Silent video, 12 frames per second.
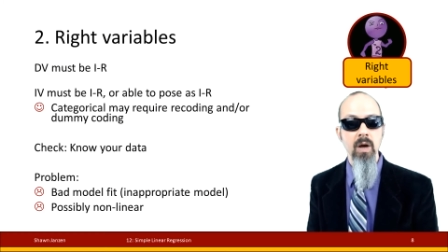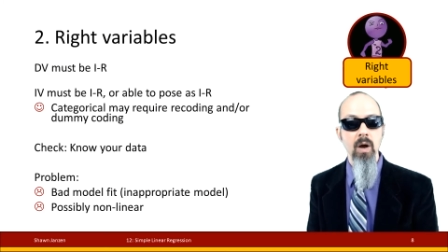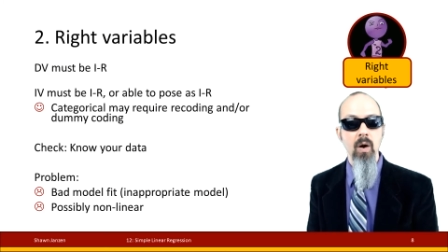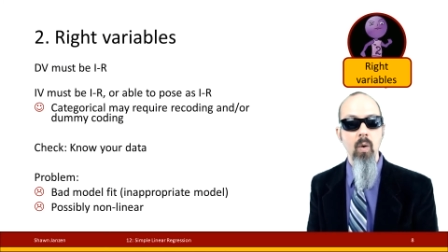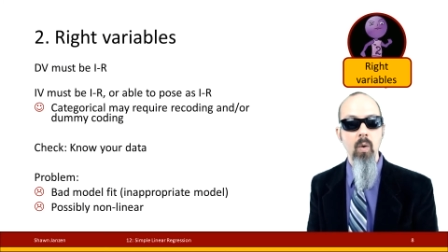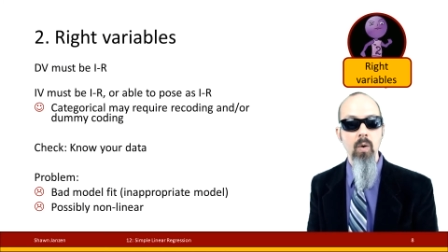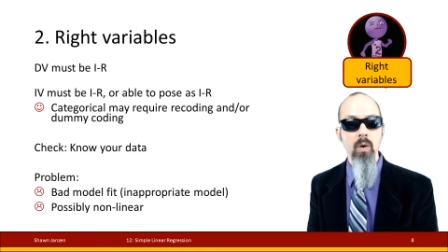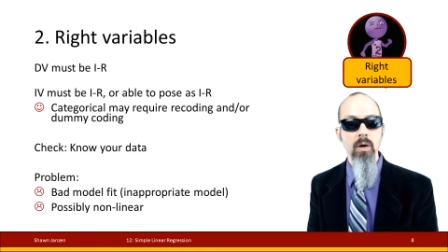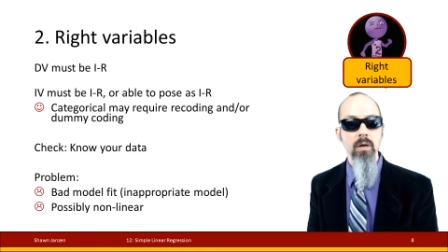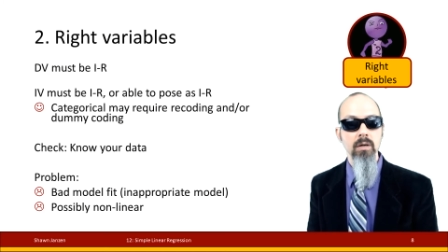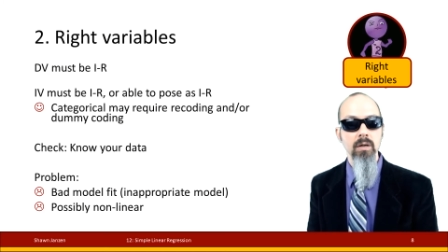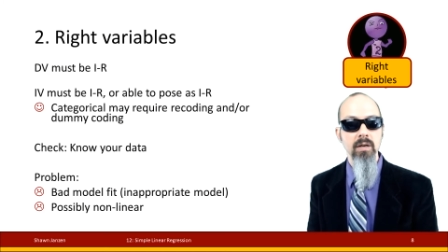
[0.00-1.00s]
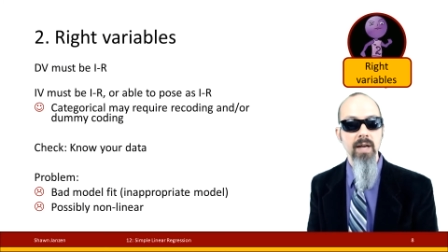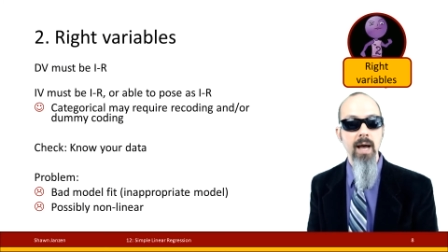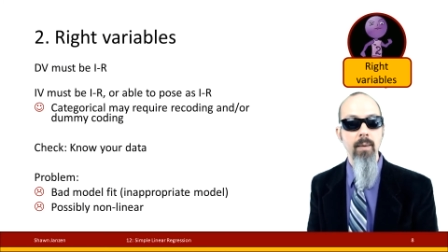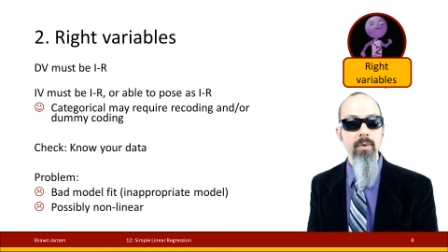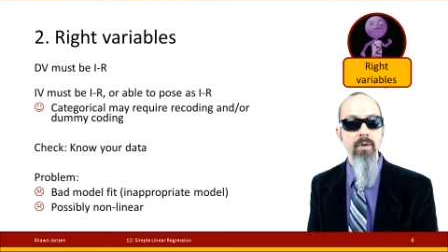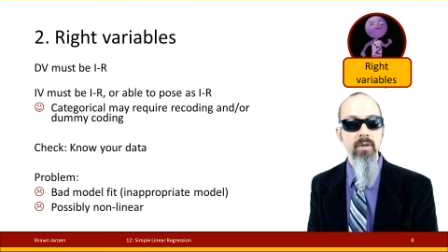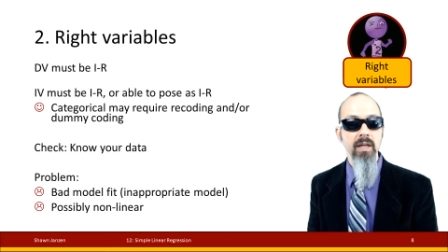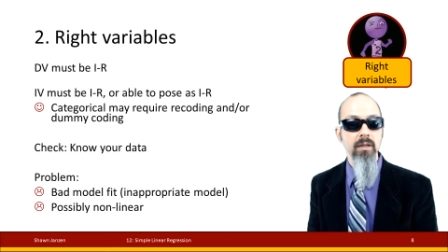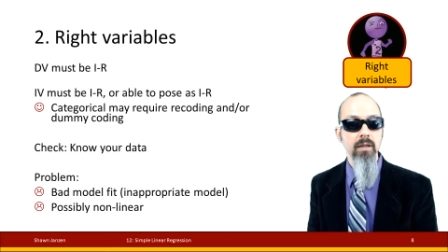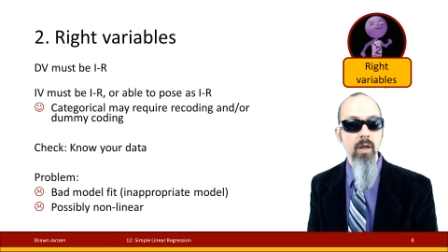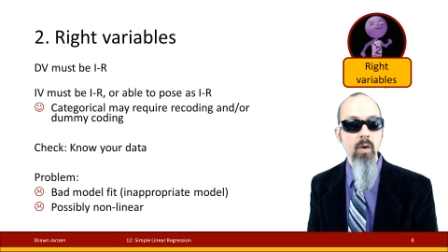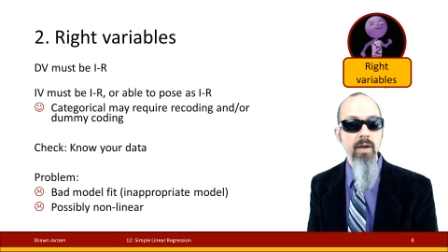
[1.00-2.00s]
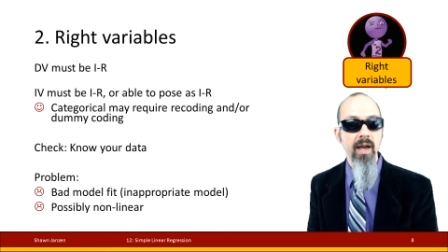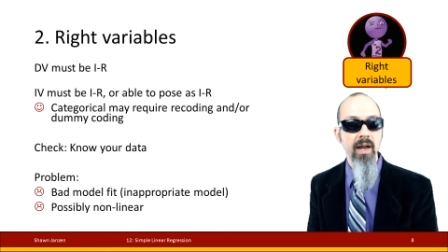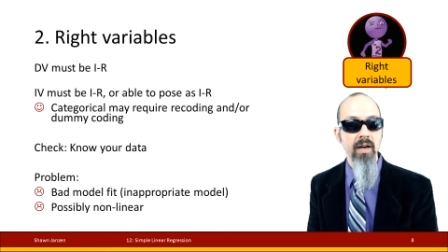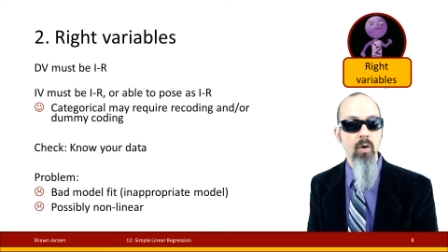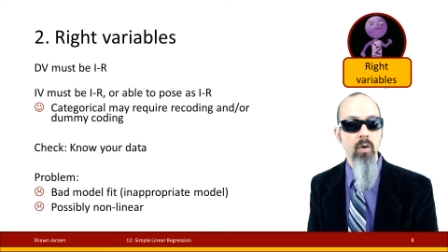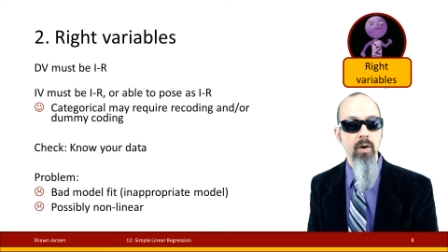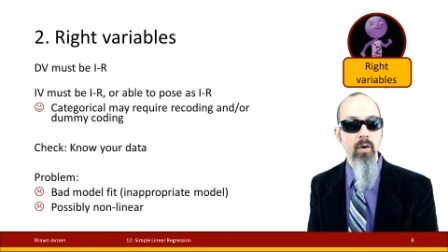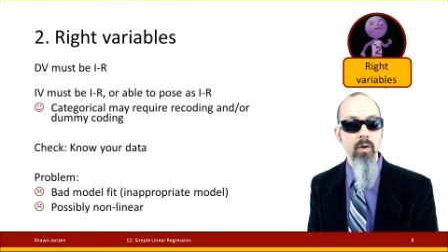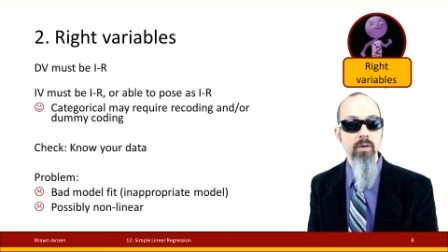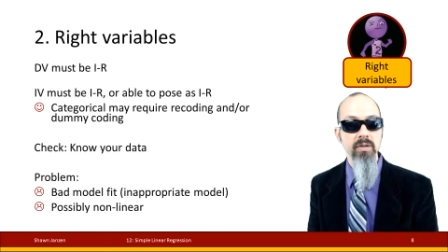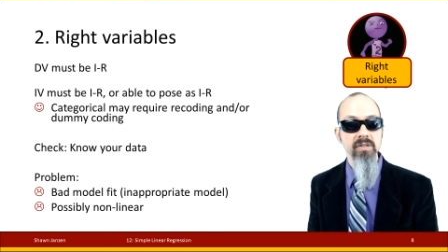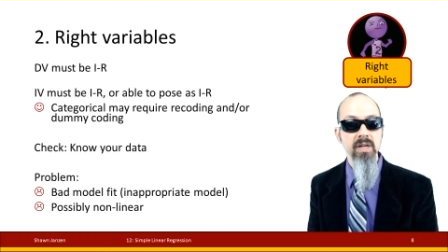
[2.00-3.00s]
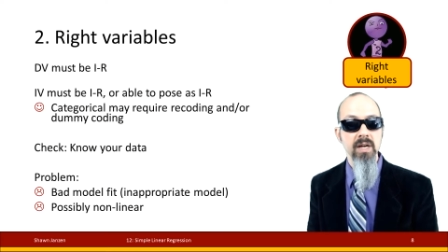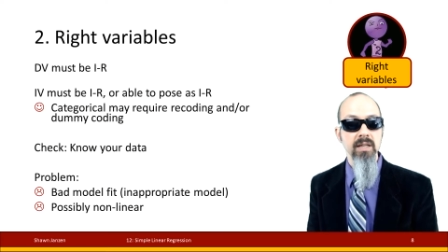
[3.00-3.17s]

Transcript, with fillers: or nominal and low category ordinals